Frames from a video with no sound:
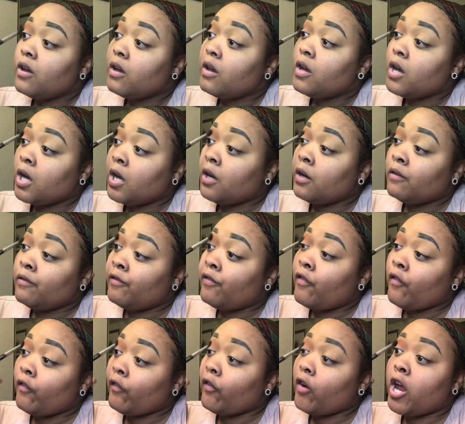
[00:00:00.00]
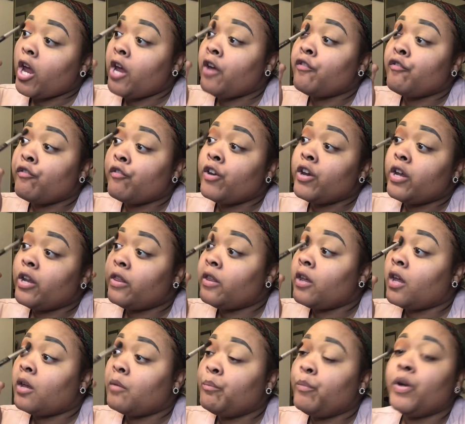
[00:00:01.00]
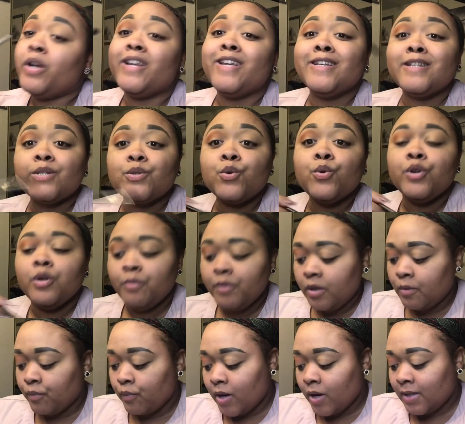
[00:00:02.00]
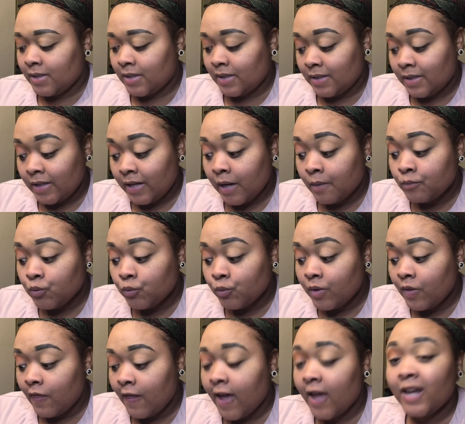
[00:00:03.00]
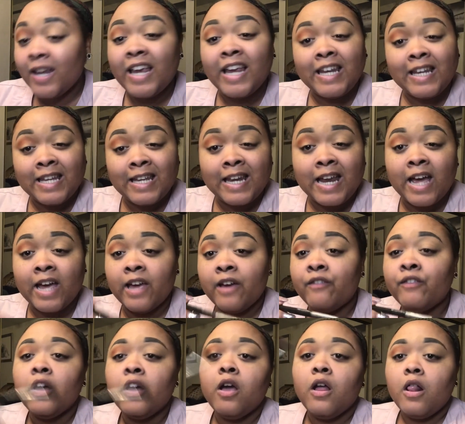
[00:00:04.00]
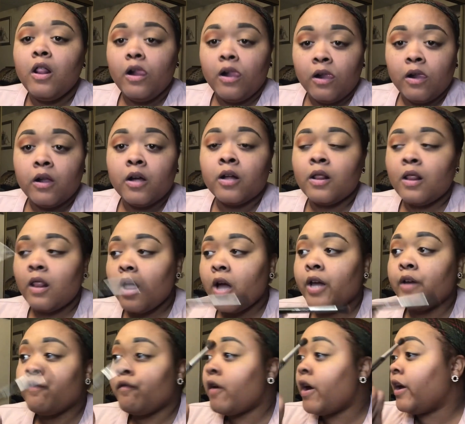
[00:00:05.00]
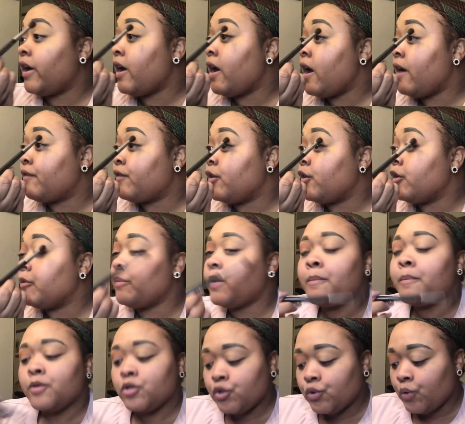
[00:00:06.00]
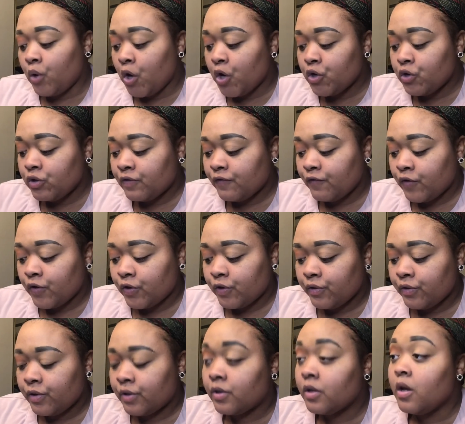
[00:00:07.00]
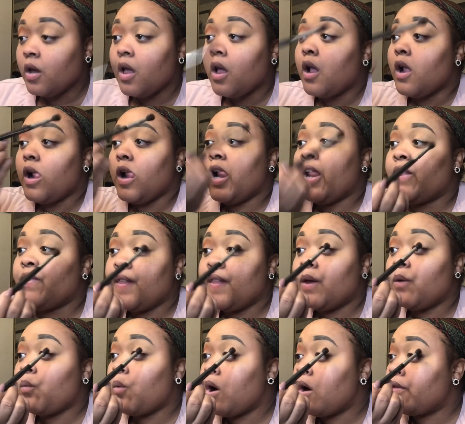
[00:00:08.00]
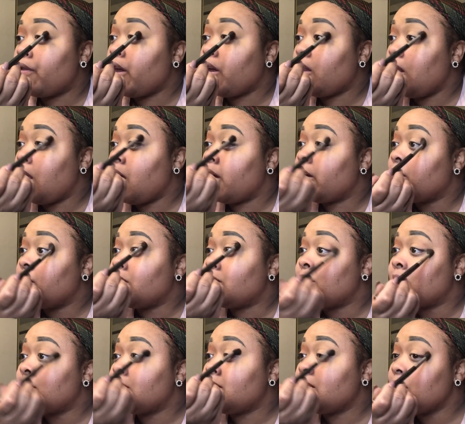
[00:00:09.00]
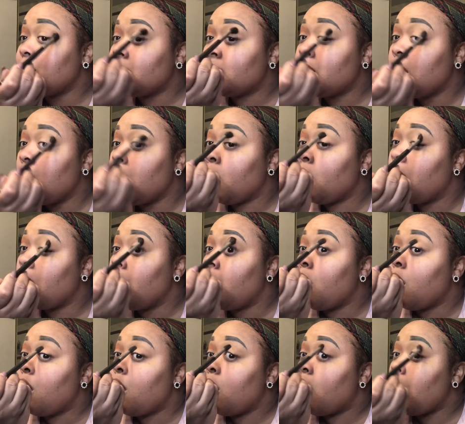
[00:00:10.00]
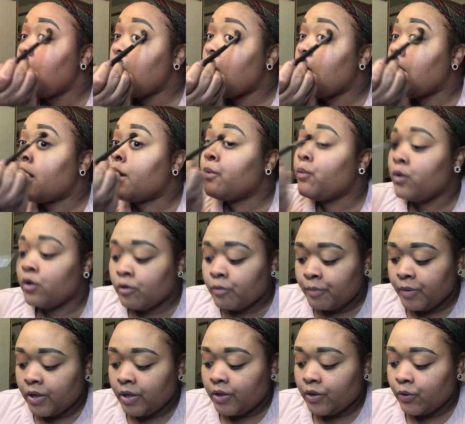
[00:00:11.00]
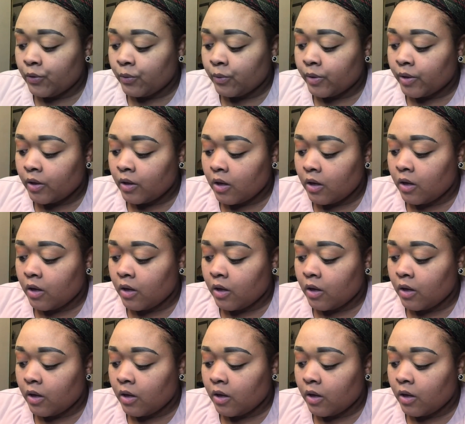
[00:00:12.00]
of everything. But it's going to be a process, and I'm doing that, and then I have a client right after her, but I'm gonna do hers first, and then while that client is sitting, I will be doing